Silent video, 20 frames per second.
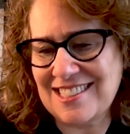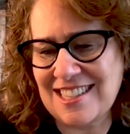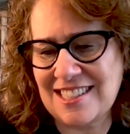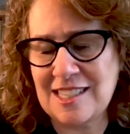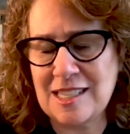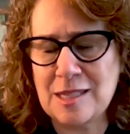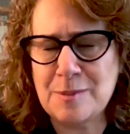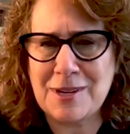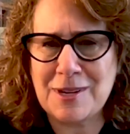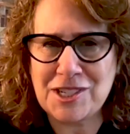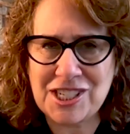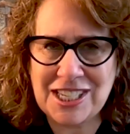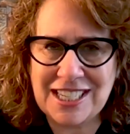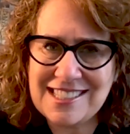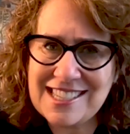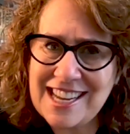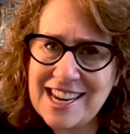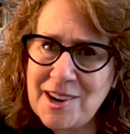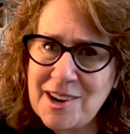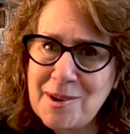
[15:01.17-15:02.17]
as he's brushing
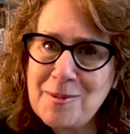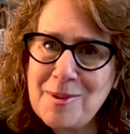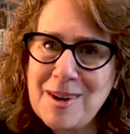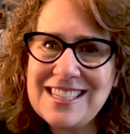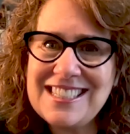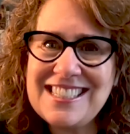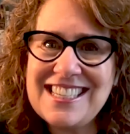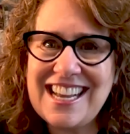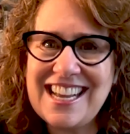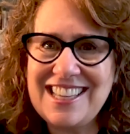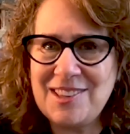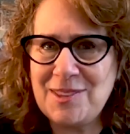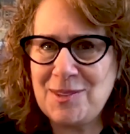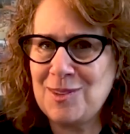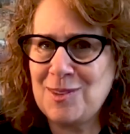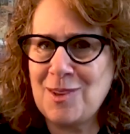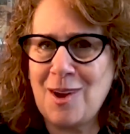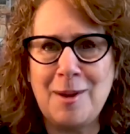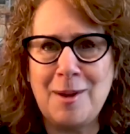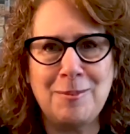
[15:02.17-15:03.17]
his hair one day, this is
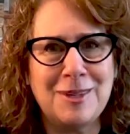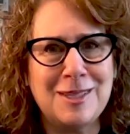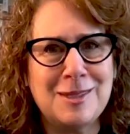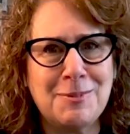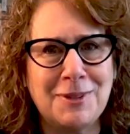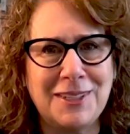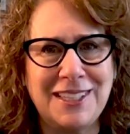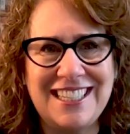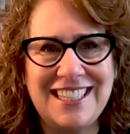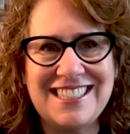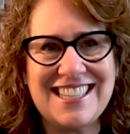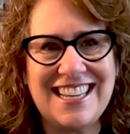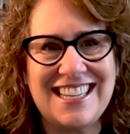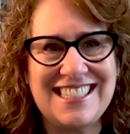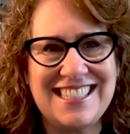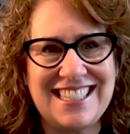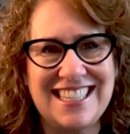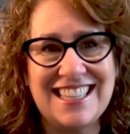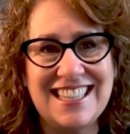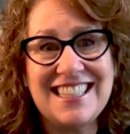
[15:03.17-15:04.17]
Aubrey's brilliant
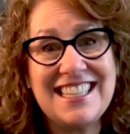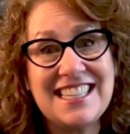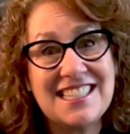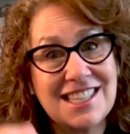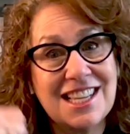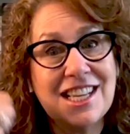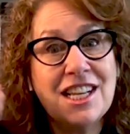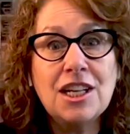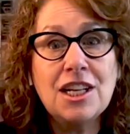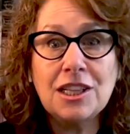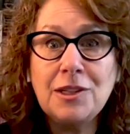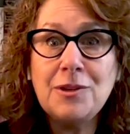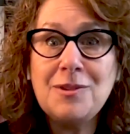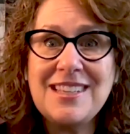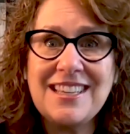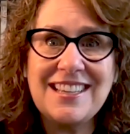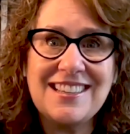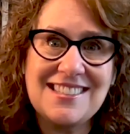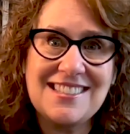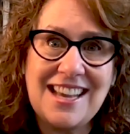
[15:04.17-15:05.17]
idea, that he's
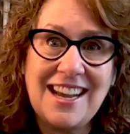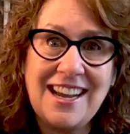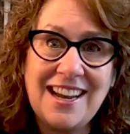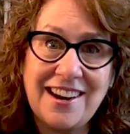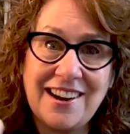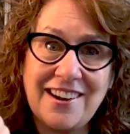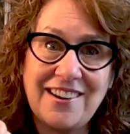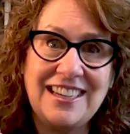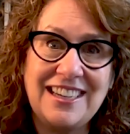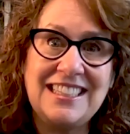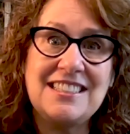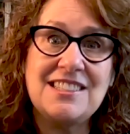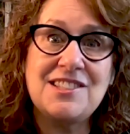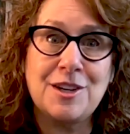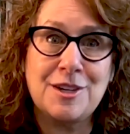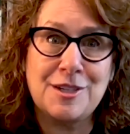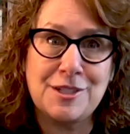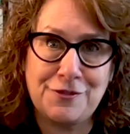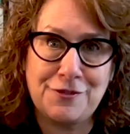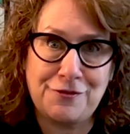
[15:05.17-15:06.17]
losing his hair, and he
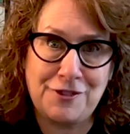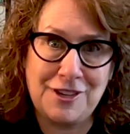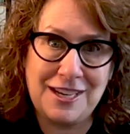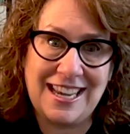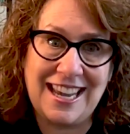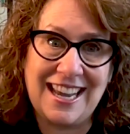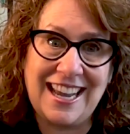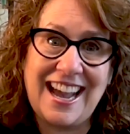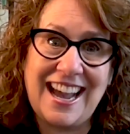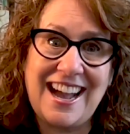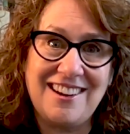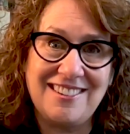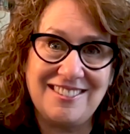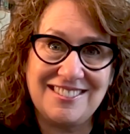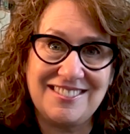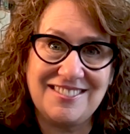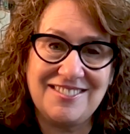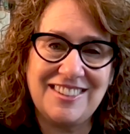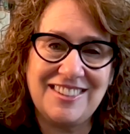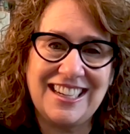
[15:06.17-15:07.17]
starts freaking out,
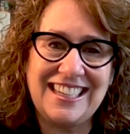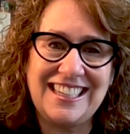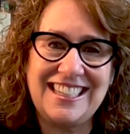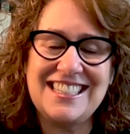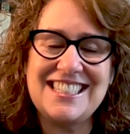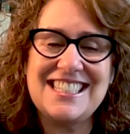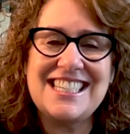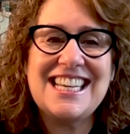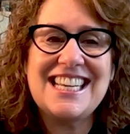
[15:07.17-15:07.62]
right?